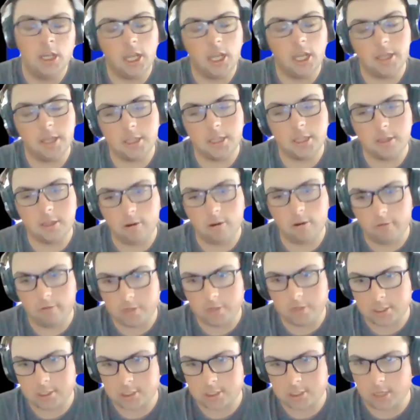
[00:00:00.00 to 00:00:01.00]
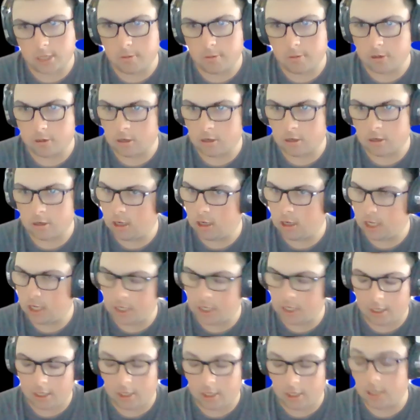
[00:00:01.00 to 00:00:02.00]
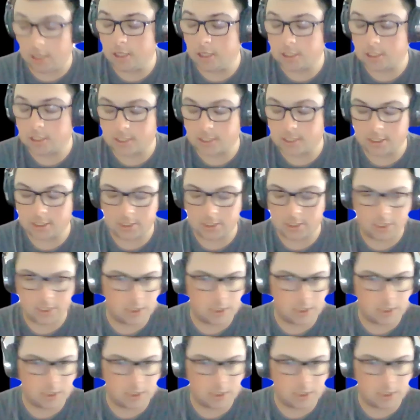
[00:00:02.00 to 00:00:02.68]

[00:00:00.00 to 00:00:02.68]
and then over the summer and into season.